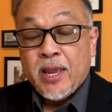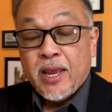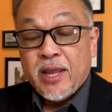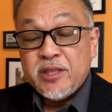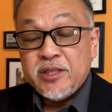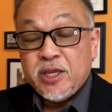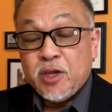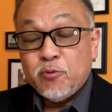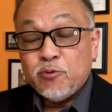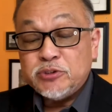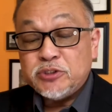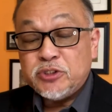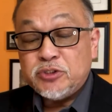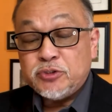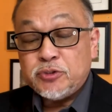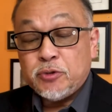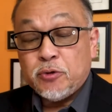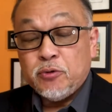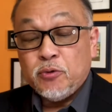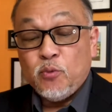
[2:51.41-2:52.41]
And there was a
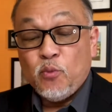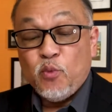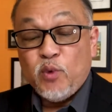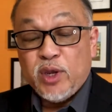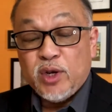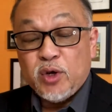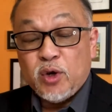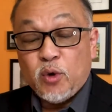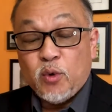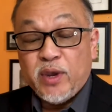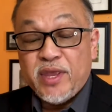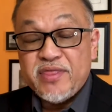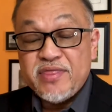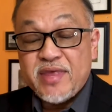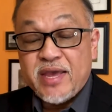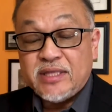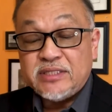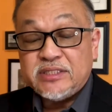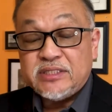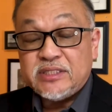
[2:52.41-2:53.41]
certain widow in
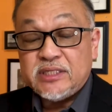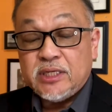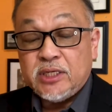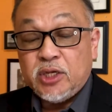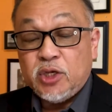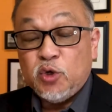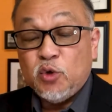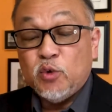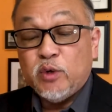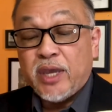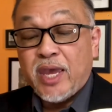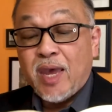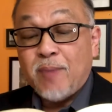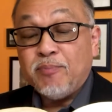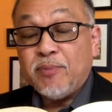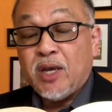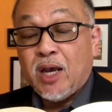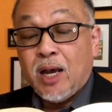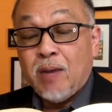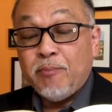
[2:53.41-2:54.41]
that city who
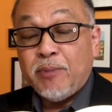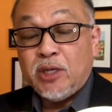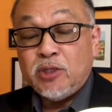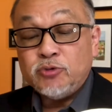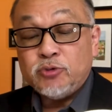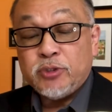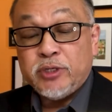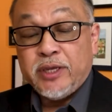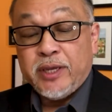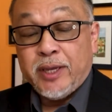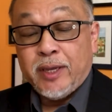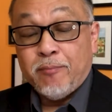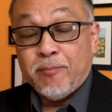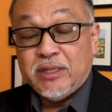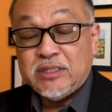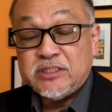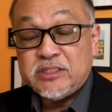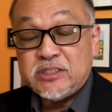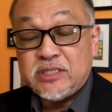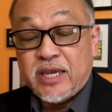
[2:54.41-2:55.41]
kept coming to him
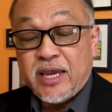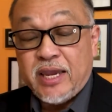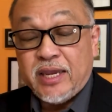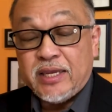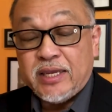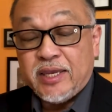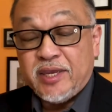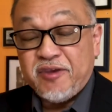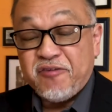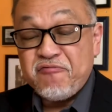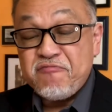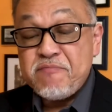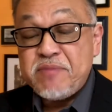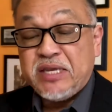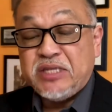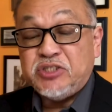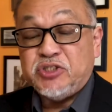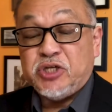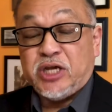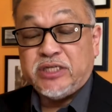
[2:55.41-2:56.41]
and saying, give
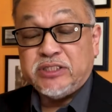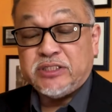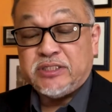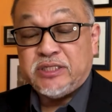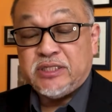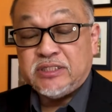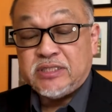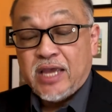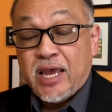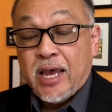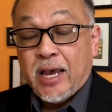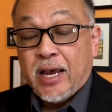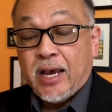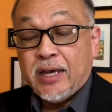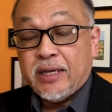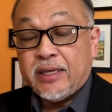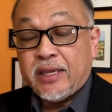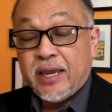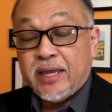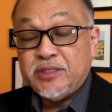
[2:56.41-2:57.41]
me justice
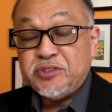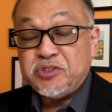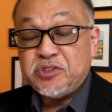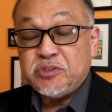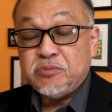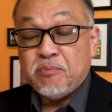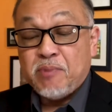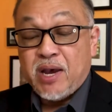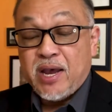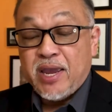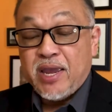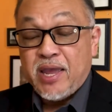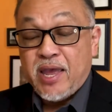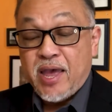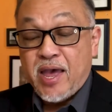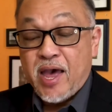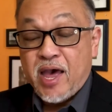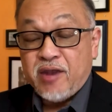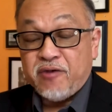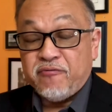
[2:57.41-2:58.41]
against my
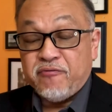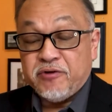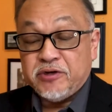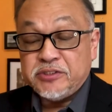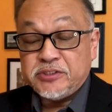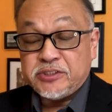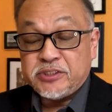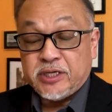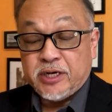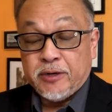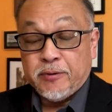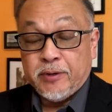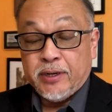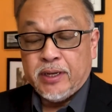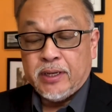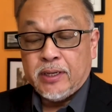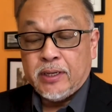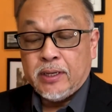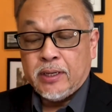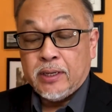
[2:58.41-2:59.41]

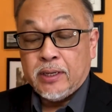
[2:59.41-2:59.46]
adversary.